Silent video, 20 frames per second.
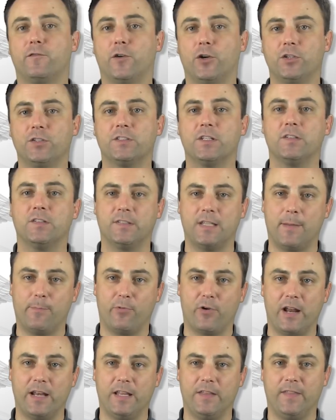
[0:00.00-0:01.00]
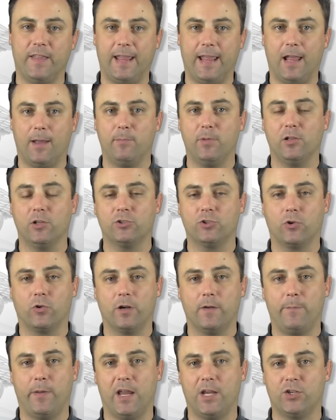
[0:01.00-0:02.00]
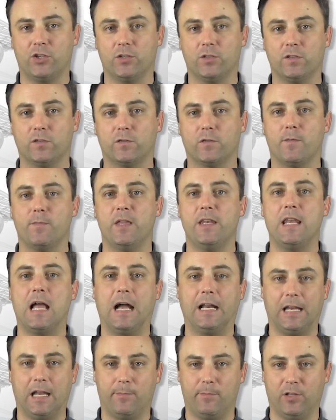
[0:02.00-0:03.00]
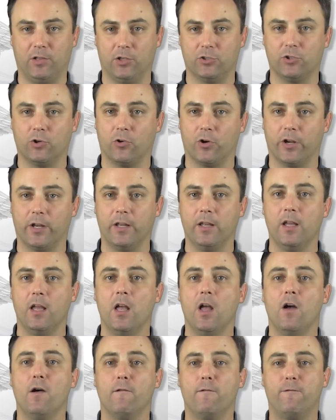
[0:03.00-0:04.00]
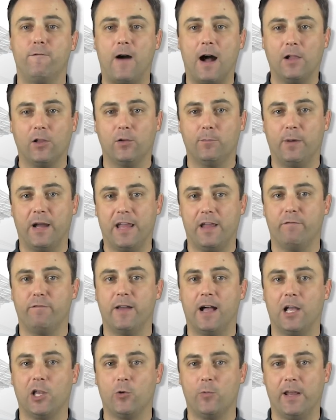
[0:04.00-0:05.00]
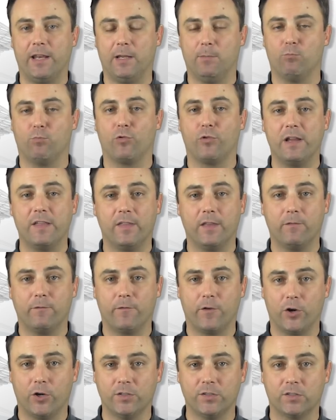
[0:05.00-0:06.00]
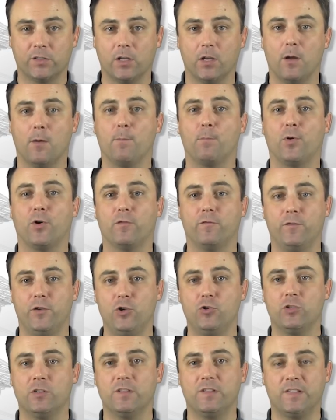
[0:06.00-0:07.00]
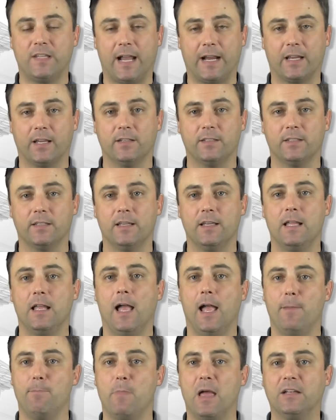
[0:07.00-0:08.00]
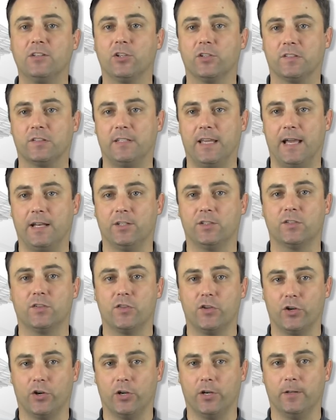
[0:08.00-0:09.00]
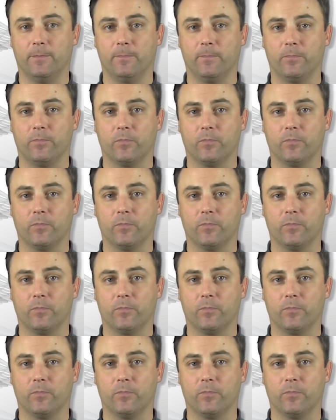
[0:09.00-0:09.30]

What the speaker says: first separating the ambulatory patients from the non-ambulatory, followed by evaluating breathing first, perfusion second, and mental status third.